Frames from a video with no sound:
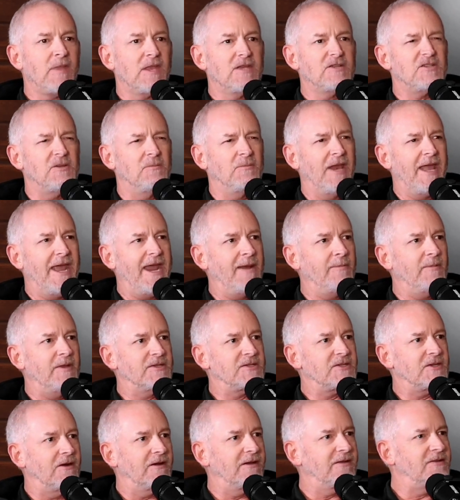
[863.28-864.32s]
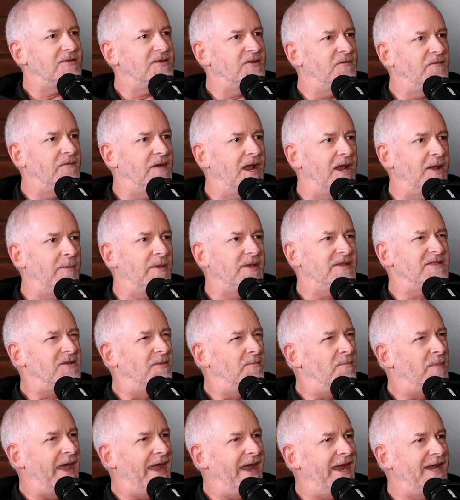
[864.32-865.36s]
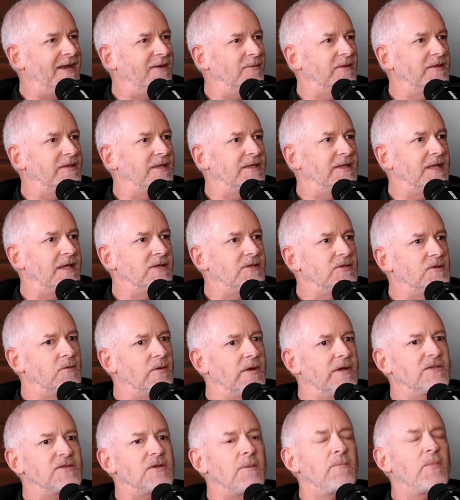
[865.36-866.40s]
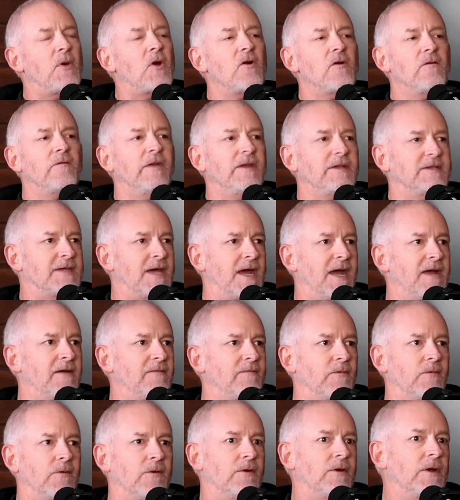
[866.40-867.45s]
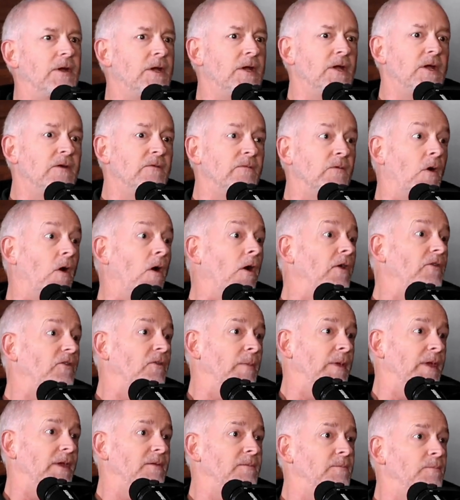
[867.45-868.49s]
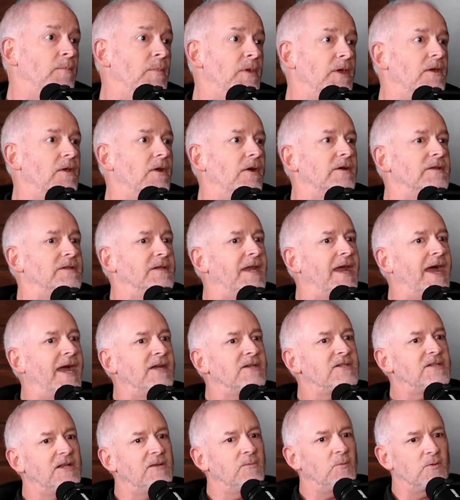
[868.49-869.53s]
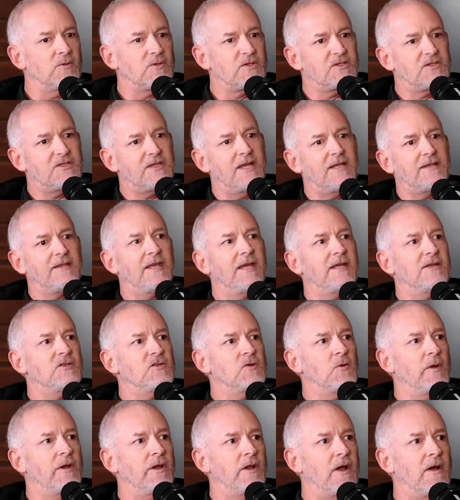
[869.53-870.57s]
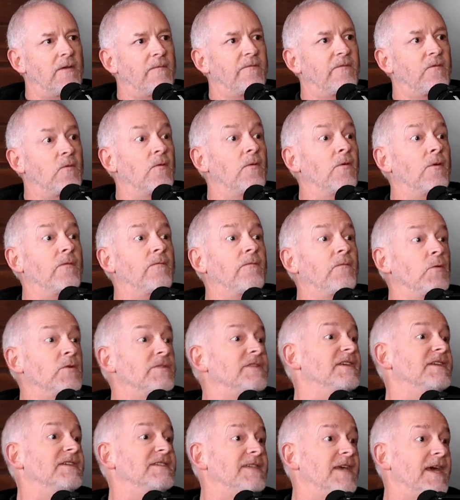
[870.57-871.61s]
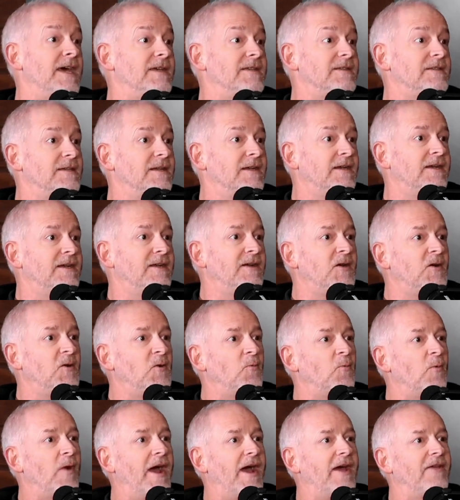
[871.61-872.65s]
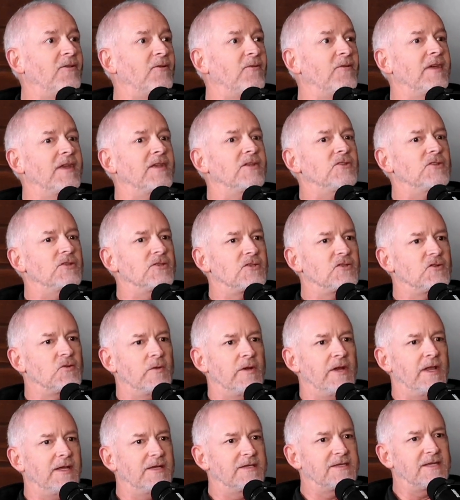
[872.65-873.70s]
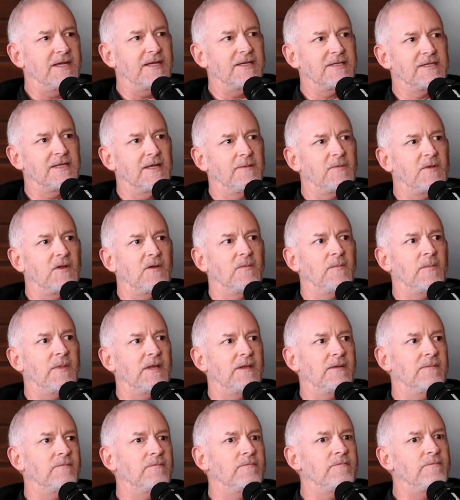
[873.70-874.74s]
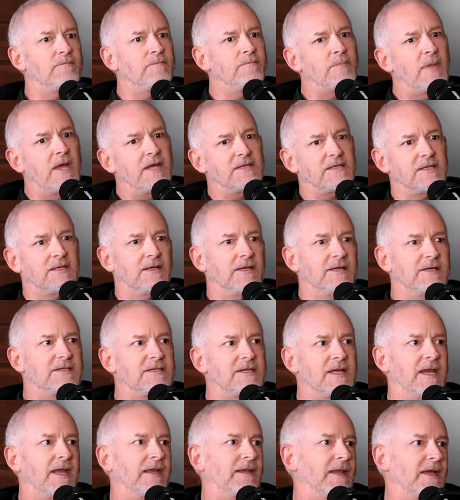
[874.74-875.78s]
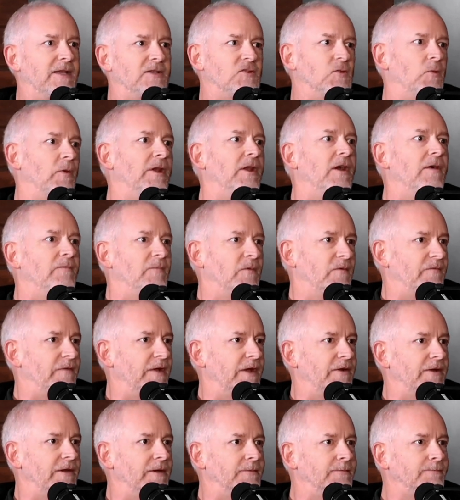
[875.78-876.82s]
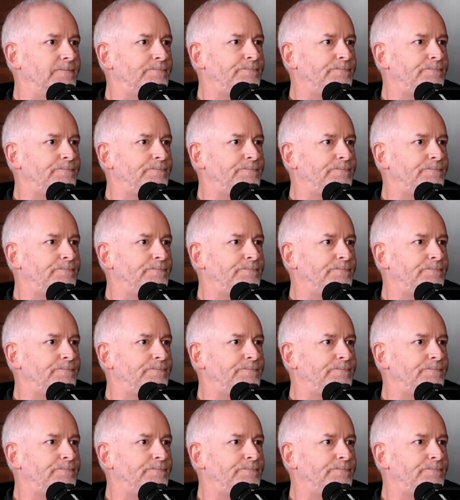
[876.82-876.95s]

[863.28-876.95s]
lameness start to develop and some pain within that joint, it's a perfect time for Artemis, because it actually will set that joint up for success, rather than just treating, say, a symptom and basically setting that joint up for failure.